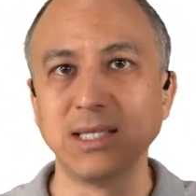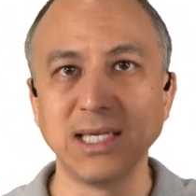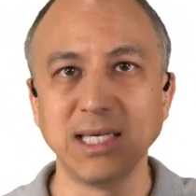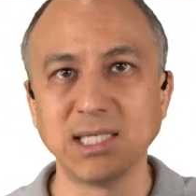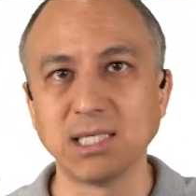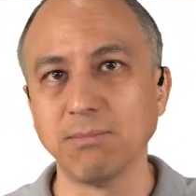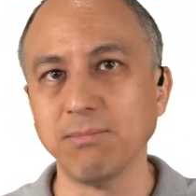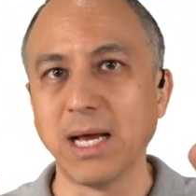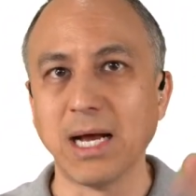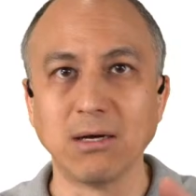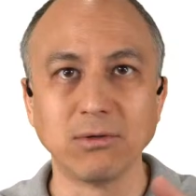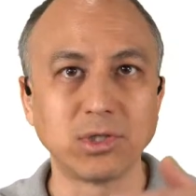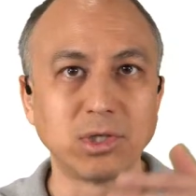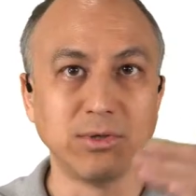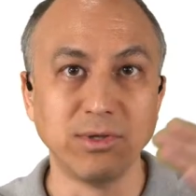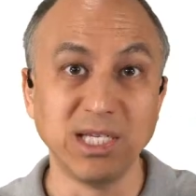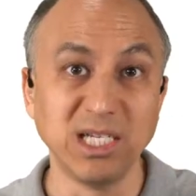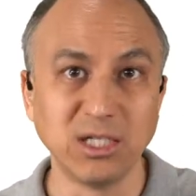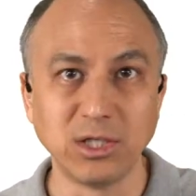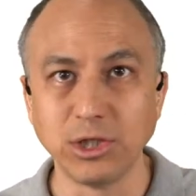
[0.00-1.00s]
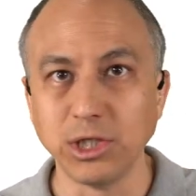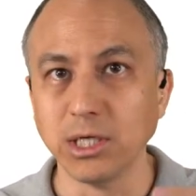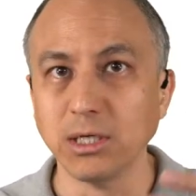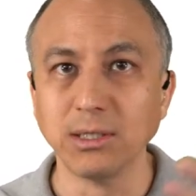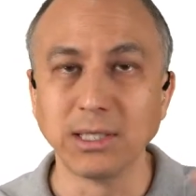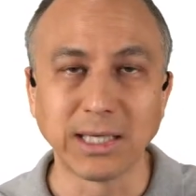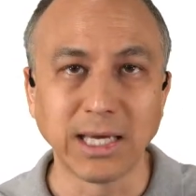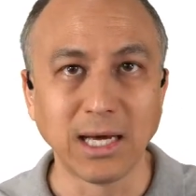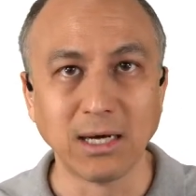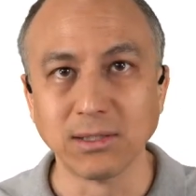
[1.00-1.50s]
and these amounts or these
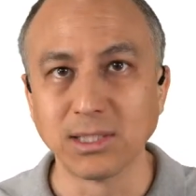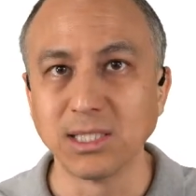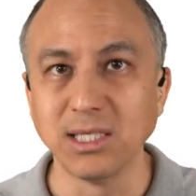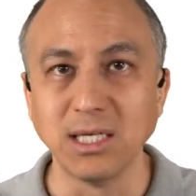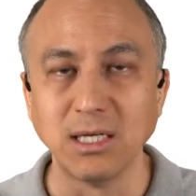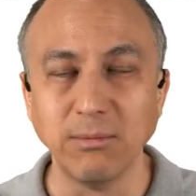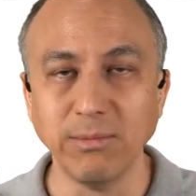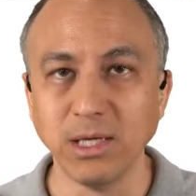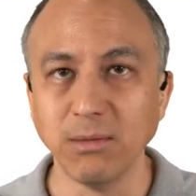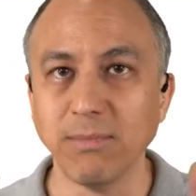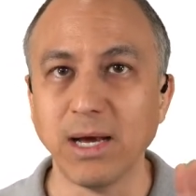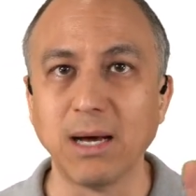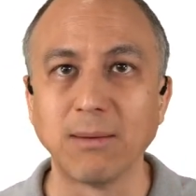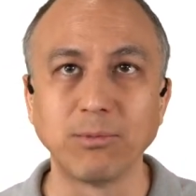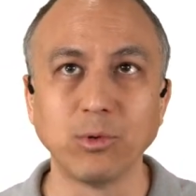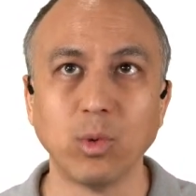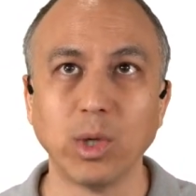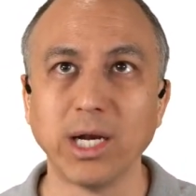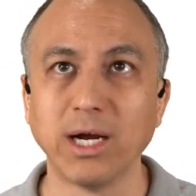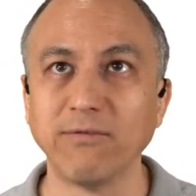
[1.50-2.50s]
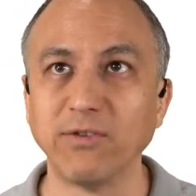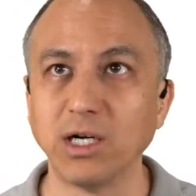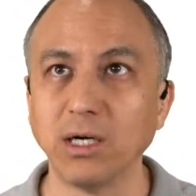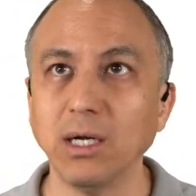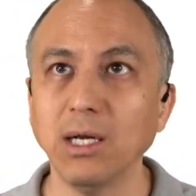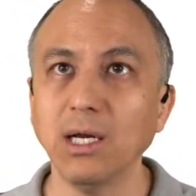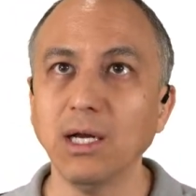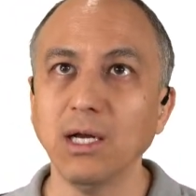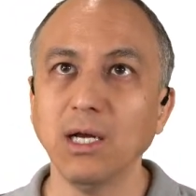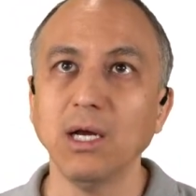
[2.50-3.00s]
GL accounts need to be mapped, whatever.